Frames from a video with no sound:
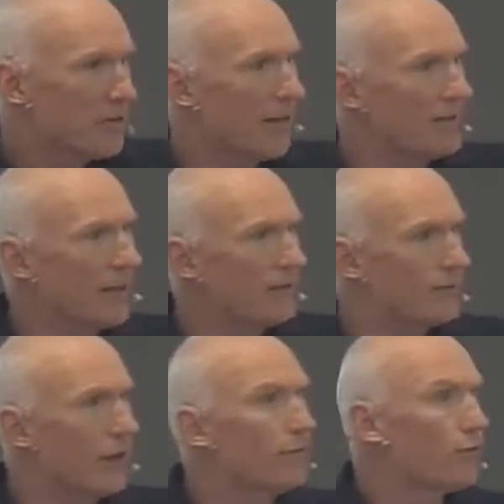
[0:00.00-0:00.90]
they, they,
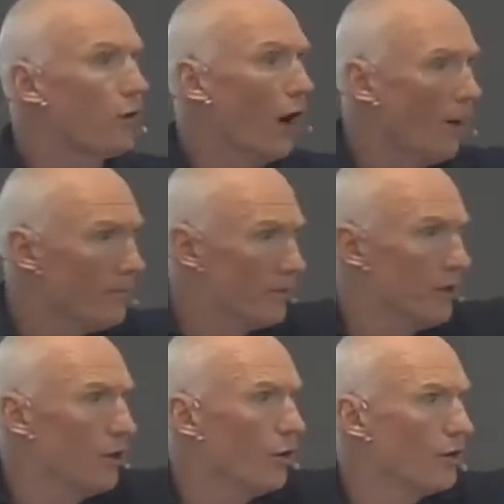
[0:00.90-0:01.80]
they've robbed the
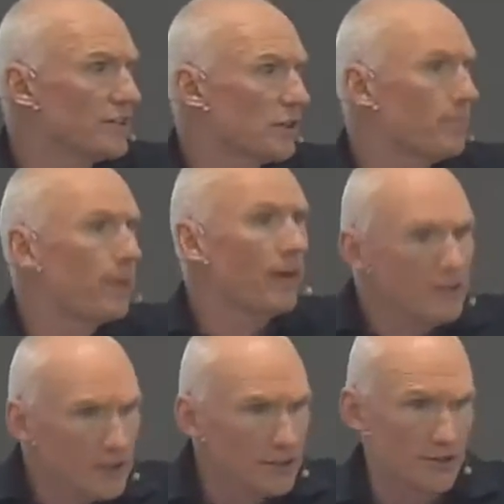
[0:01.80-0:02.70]
law of its
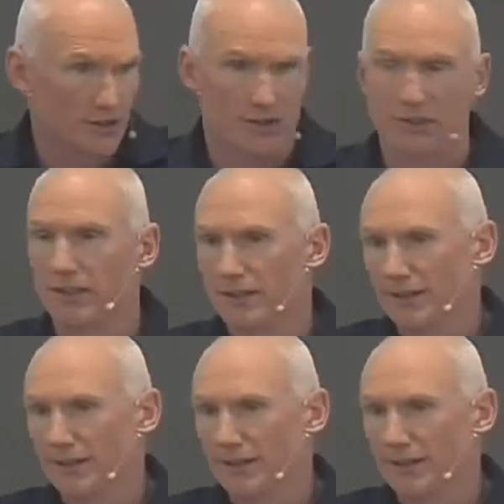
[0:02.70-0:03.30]
abundance